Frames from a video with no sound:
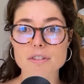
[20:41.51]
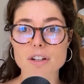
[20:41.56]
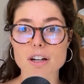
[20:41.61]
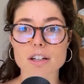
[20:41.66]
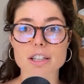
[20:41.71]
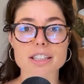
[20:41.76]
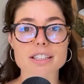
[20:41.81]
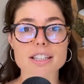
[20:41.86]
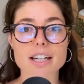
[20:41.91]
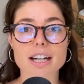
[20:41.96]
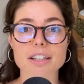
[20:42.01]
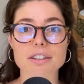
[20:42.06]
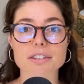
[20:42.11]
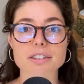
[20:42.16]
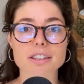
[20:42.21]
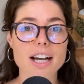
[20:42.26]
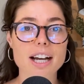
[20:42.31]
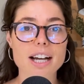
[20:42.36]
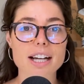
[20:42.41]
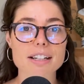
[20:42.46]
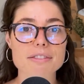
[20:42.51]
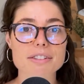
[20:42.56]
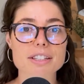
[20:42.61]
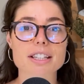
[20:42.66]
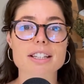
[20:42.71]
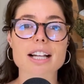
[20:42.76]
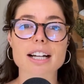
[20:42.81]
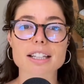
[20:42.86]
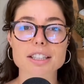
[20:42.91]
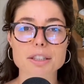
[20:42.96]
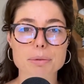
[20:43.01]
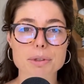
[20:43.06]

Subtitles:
our entire lives. And that's